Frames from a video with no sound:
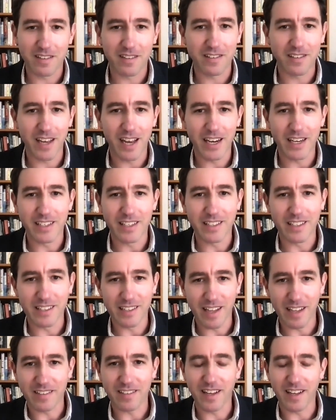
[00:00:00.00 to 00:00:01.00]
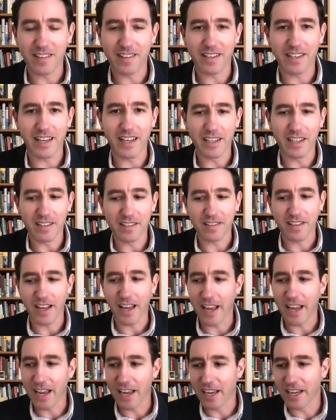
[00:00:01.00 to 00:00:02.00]
a society that that's not the case.
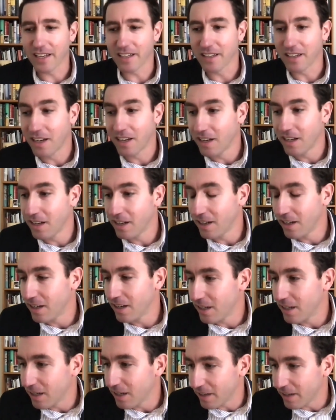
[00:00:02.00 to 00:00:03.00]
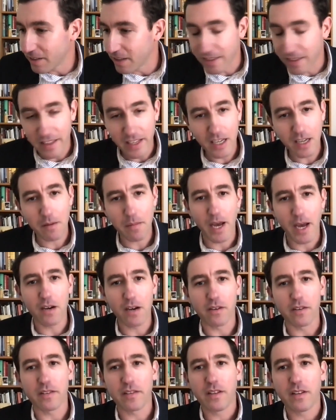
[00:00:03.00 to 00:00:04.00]
And the thing
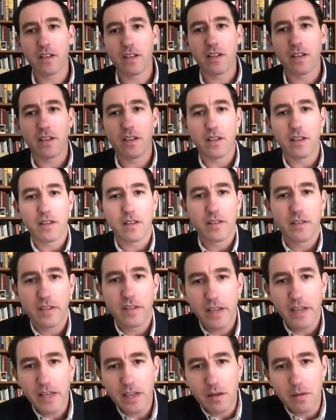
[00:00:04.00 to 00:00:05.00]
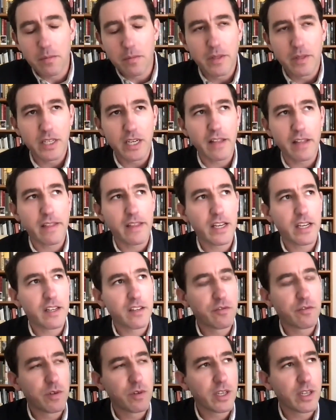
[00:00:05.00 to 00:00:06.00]
about Tim that I think
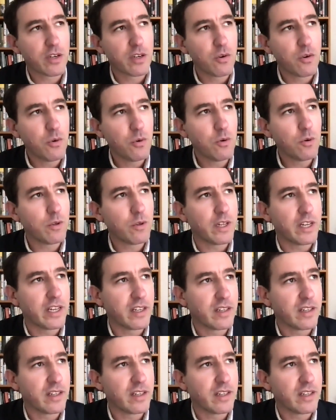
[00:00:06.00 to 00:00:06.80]
is really cool